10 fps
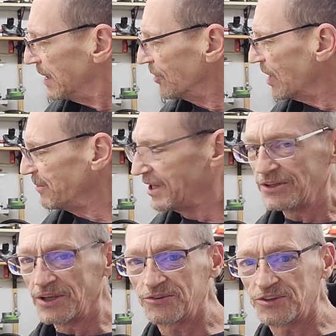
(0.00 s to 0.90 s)
So let me
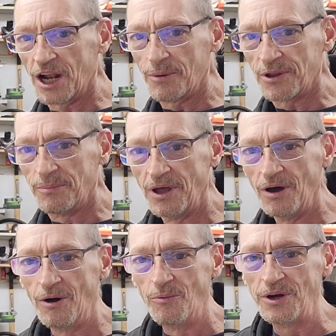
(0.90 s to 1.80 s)
get this set up in the
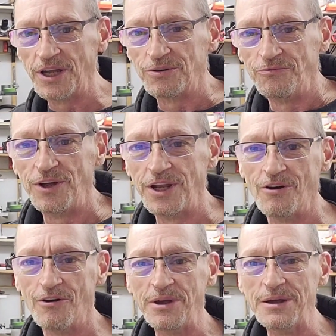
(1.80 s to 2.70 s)
mill and we'll get some
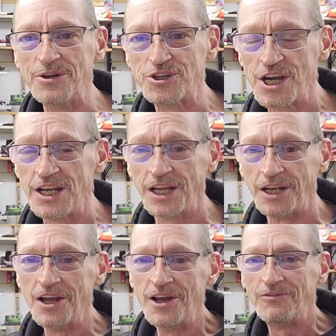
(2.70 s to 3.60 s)
video of me
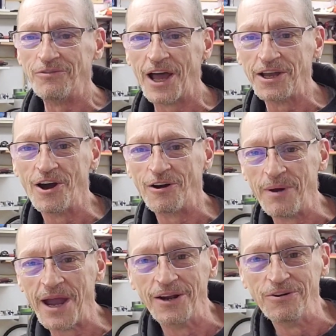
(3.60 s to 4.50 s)
machining for that young
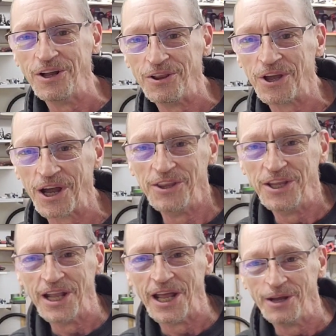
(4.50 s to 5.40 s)
man who didn't think I
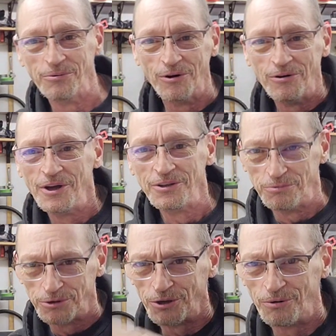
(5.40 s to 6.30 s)
did any. Well,
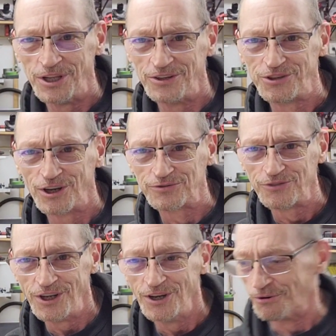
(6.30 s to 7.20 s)
we're doing this just
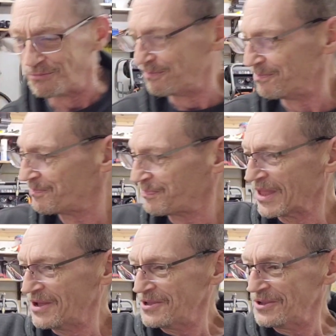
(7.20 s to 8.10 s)
for you.
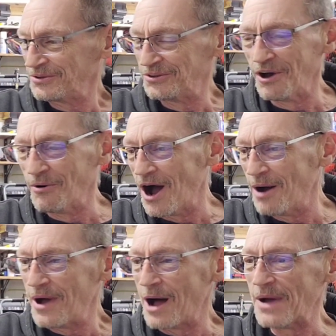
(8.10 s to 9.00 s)

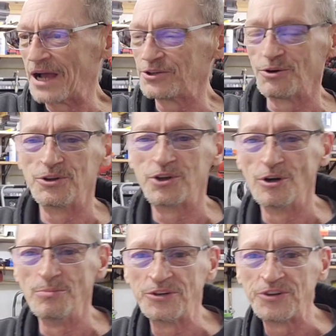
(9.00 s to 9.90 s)
So I'm actually going to
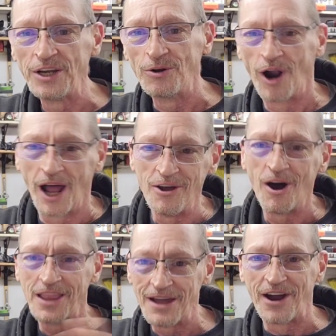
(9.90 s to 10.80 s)
turn machine on. I
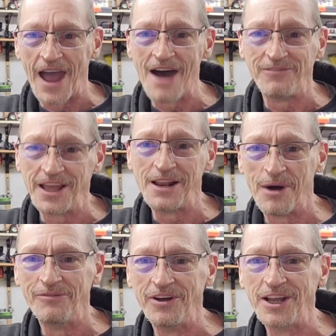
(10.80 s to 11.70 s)
know I never have in any of
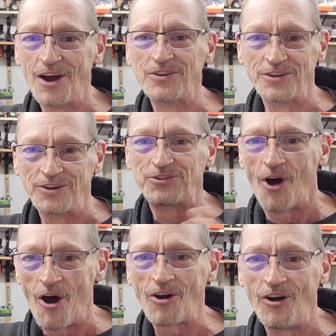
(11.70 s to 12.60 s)
my videos. I just
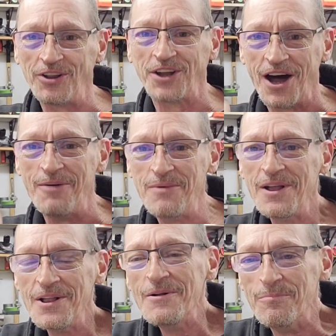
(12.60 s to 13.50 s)
talk all the time.
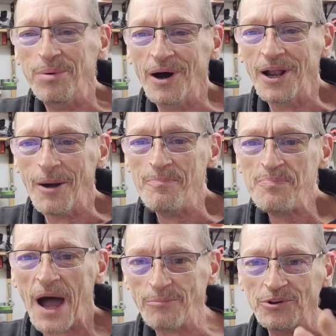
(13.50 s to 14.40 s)
But I'm
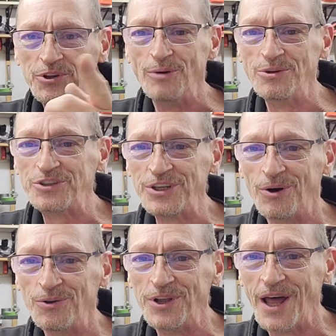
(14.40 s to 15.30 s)
going to turn machine
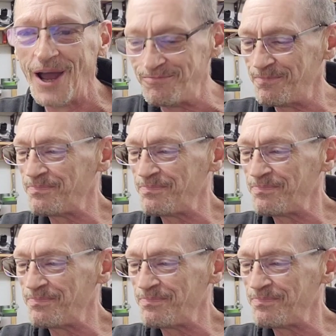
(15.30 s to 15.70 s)
on today.